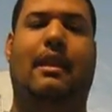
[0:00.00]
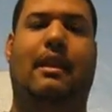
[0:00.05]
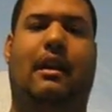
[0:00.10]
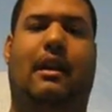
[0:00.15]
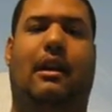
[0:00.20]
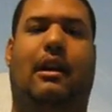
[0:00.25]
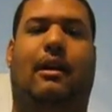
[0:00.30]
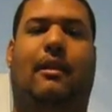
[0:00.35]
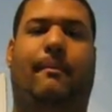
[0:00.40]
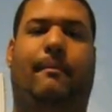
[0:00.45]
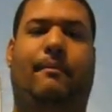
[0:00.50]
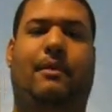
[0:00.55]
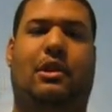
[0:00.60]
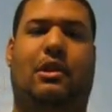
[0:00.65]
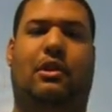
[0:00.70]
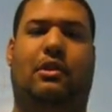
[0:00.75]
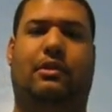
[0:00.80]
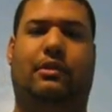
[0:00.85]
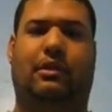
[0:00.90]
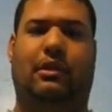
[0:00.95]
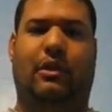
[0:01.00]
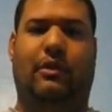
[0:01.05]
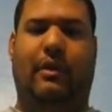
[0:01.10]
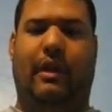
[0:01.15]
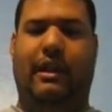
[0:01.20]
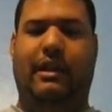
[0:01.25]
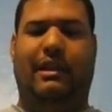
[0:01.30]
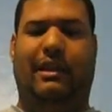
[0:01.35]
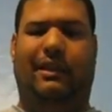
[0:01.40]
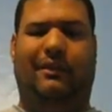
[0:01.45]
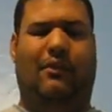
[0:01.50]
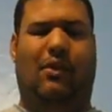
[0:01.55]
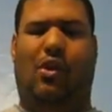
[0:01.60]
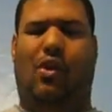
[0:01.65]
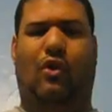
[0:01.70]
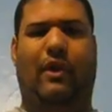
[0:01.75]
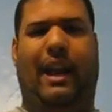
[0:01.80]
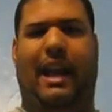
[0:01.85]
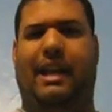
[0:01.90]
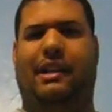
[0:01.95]
so this is for
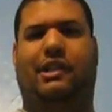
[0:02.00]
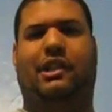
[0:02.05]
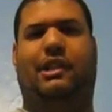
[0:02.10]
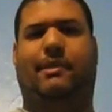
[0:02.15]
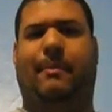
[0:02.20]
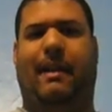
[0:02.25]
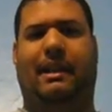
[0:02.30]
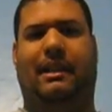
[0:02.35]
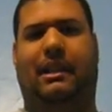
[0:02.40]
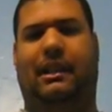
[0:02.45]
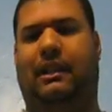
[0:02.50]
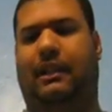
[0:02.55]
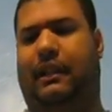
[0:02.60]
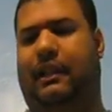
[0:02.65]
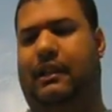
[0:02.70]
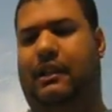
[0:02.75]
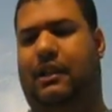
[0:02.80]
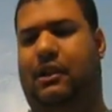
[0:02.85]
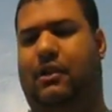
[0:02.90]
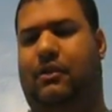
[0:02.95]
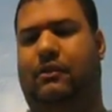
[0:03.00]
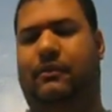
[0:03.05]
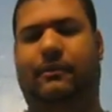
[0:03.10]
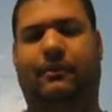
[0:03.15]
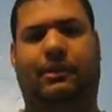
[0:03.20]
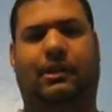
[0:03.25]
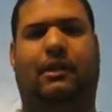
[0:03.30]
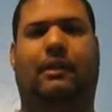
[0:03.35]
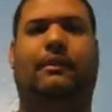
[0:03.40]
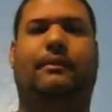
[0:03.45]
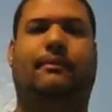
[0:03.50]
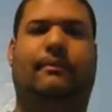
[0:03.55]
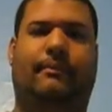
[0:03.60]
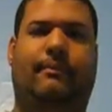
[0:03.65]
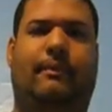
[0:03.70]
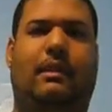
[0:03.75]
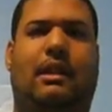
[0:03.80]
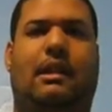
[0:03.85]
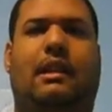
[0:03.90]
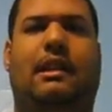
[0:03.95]
all ages basically. So
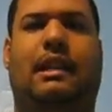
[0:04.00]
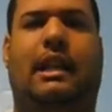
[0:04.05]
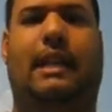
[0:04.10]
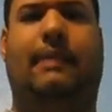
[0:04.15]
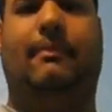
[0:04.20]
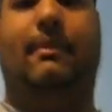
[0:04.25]
that's